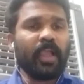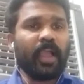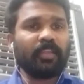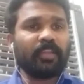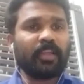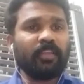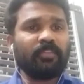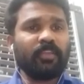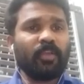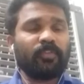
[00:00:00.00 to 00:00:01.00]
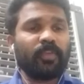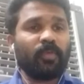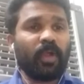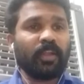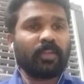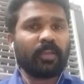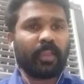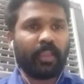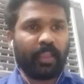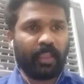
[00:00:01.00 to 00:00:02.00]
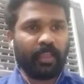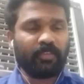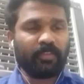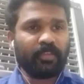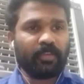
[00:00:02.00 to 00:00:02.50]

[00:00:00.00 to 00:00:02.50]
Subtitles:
and the density of seawater is